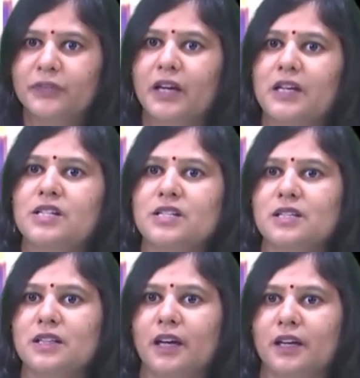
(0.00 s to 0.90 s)

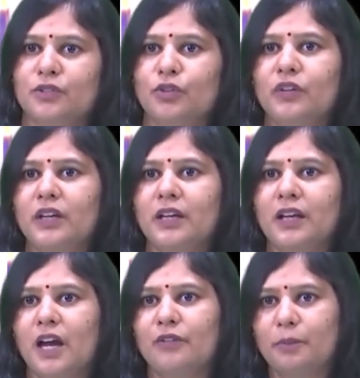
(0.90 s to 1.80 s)
conditions there. So we can
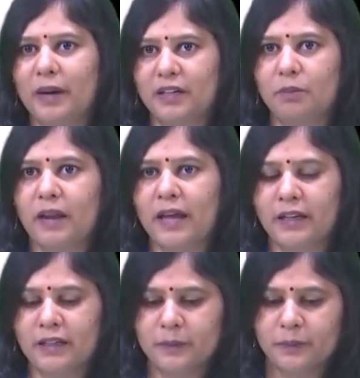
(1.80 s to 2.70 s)
have a better
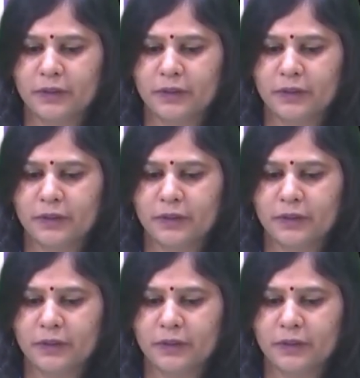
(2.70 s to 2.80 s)
planning